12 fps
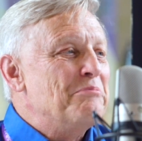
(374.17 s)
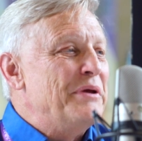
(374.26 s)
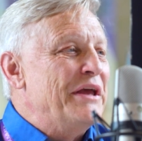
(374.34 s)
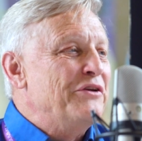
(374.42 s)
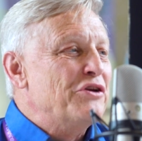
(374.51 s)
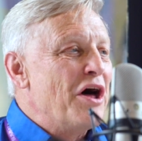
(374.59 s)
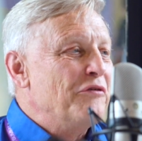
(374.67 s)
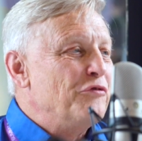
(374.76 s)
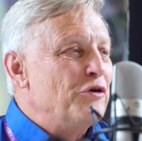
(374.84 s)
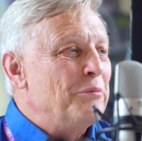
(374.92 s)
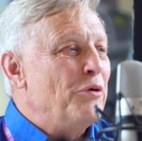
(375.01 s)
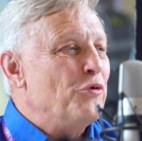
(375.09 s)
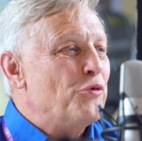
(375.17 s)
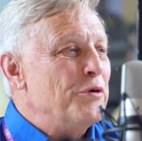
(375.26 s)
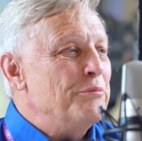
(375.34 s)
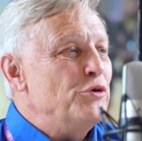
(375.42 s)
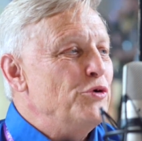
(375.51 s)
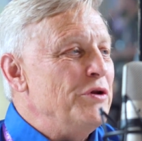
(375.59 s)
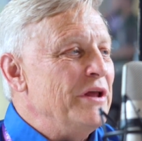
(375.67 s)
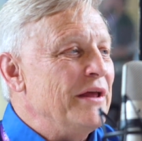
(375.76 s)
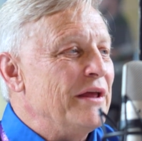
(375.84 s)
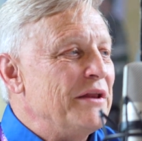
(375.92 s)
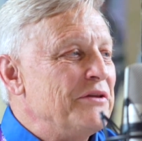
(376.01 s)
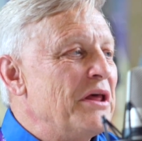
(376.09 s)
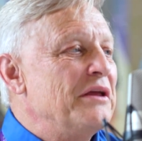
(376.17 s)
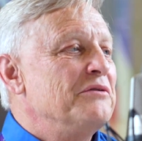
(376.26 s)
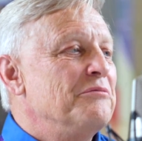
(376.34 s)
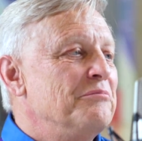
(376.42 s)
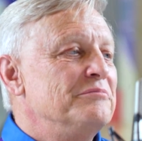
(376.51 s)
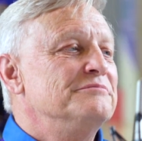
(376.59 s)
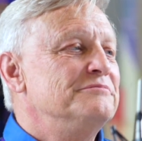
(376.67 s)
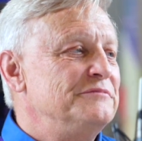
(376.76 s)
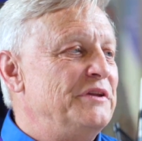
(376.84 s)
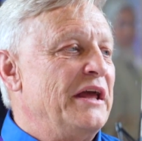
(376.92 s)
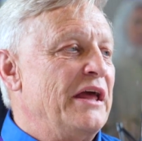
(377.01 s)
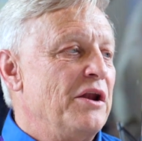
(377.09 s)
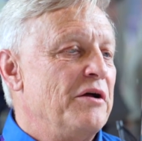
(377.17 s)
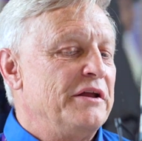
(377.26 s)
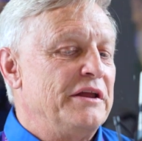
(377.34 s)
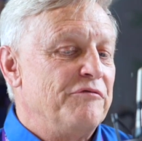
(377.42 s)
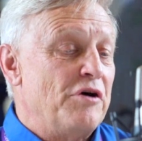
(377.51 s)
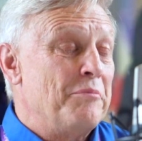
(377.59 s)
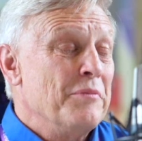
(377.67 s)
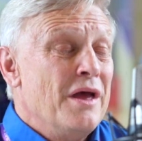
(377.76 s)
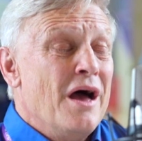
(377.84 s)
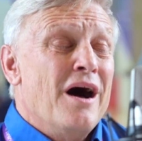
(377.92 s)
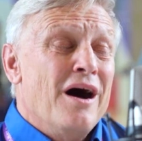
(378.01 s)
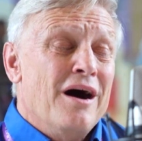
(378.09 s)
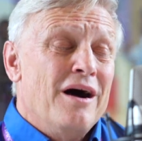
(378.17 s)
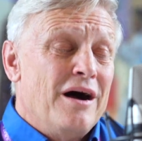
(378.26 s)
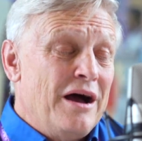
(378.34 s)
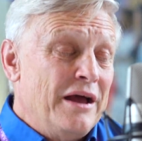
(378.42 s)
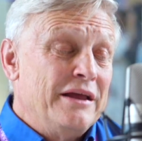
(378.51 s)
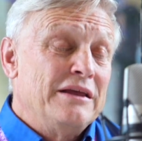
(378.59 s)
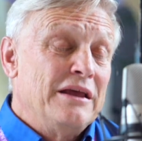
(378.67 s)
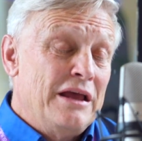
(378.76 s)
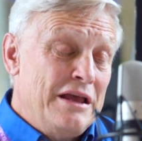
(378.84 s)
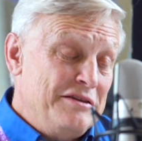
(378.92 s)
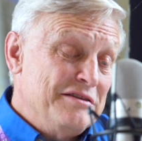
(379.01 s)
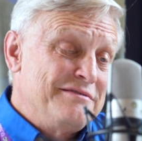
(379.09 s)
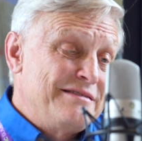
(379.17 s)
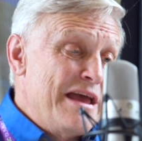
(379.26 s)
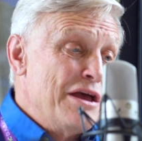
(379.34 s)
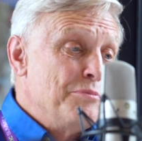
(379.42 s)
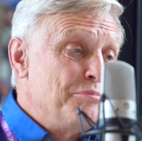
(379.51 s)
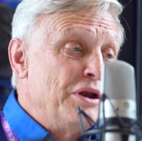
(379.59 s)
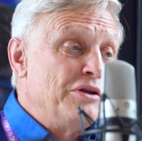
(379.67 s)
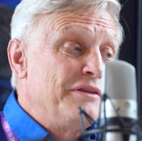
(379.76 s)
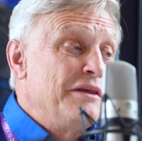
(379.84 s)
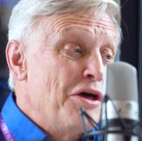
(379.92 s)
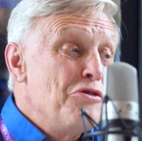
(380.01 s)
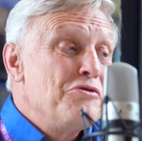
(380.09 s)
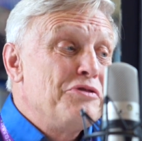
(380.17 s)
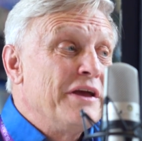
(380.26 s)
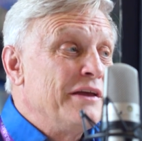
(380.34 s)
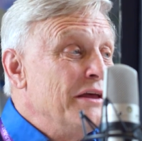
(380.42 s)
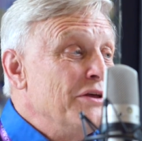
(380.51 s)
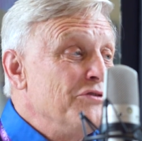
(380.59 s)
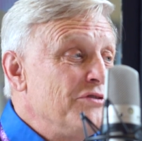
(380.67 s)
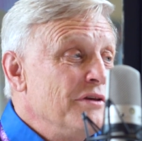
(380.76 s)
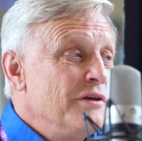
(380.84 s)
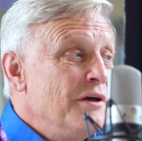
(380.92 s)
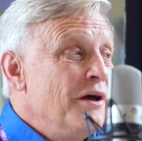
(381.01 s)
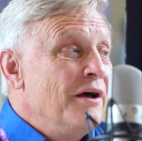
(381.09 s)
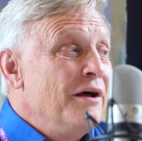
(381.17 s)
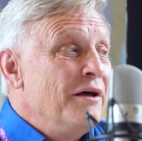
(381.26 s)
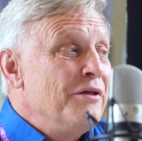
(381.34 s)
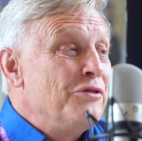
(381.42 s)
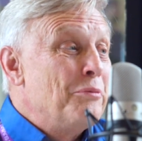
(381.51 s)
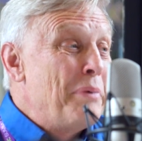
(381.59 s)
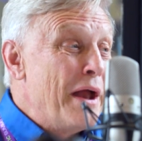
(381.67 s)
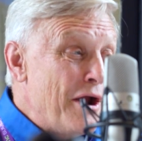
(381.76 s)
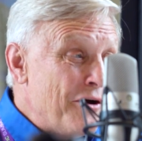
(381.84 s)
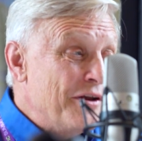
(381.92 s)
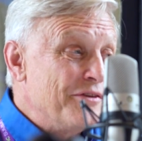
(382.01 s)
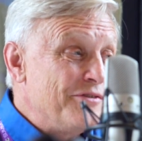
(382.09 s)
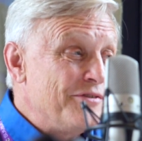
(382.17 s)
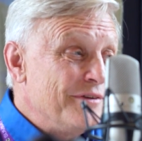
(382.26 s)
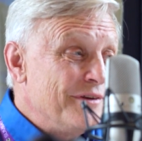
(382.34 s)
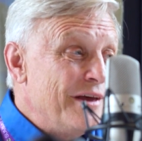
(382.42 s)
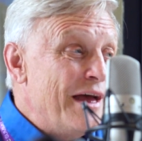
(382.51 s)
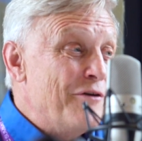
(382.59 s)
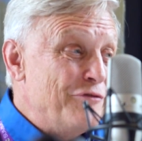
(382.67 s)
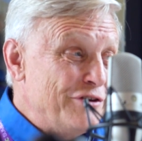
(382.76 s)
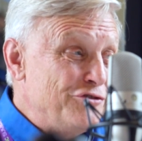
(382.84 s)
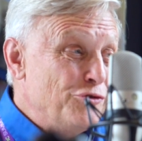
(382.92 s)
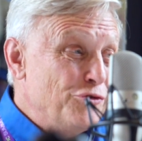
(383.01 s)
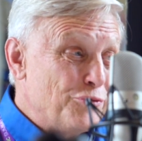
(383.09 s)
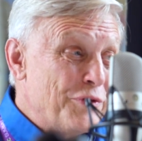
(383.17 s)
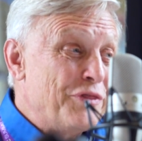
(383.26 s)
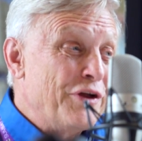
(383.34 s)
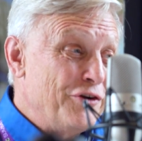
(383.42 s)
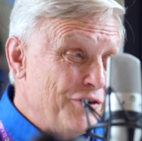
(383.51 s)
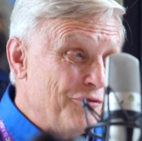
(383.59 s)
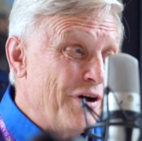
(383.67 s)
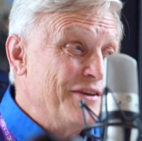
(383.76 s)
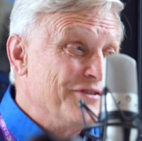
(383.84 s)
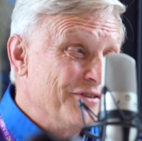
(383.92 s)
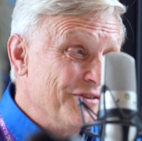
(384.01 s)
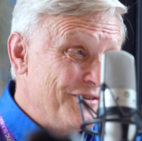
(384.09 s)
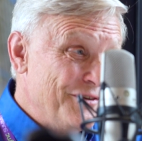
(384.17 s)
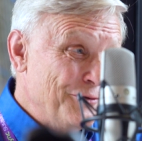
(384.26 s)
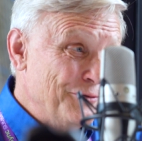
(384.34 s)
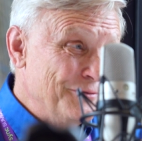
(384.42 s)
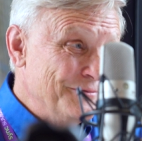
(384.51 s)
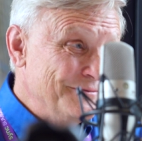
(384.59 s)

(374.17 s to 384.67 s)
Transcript: being nonverbal or moody, and they give up. I hate to say it, but the other thing is the parents have issues with their devices too.